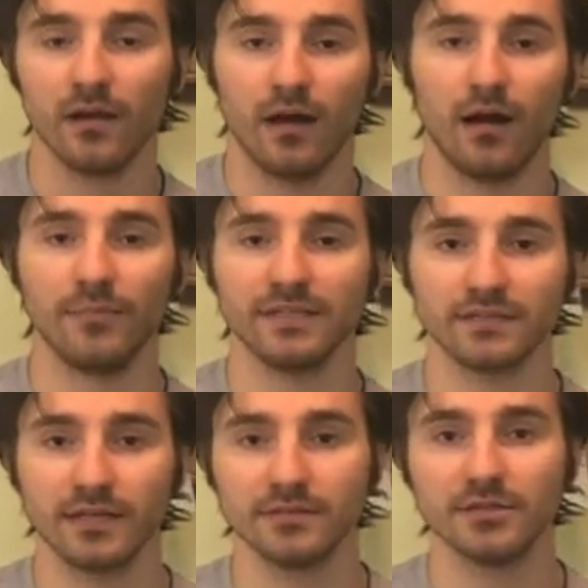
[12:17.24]
It's
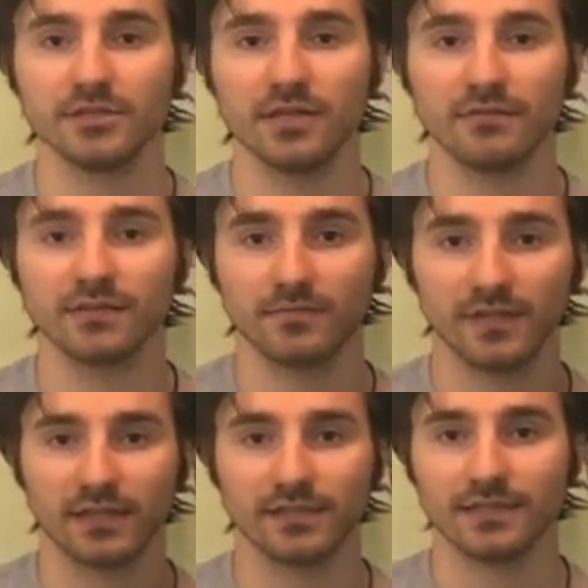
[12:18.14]
nice to just have
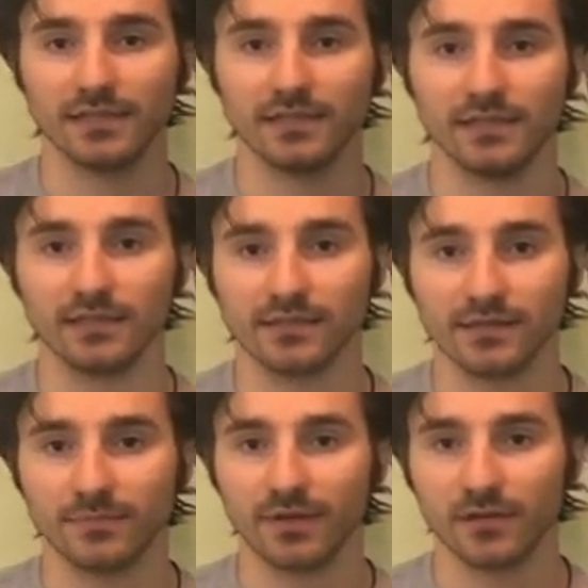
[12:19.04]
something that's easy to
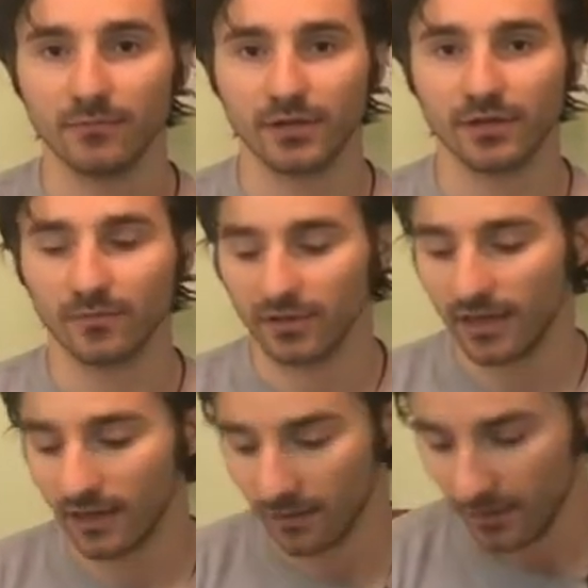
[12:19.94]
slip in when you're
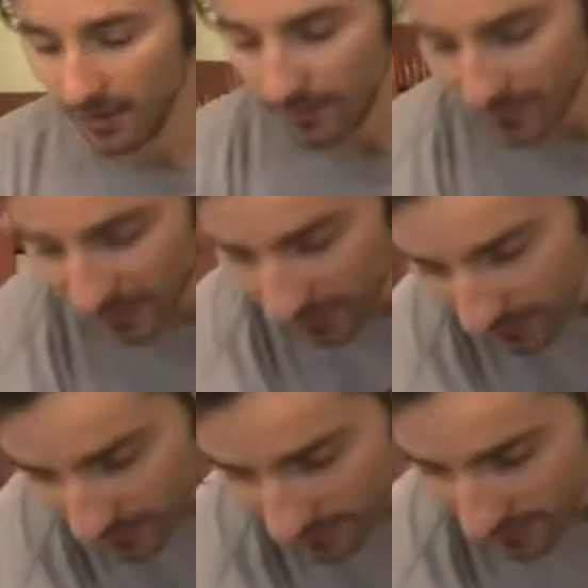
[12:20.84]
belaying
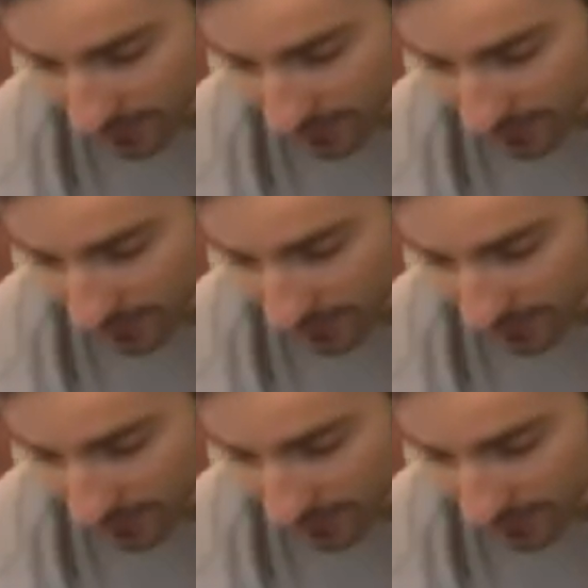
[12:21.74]
because,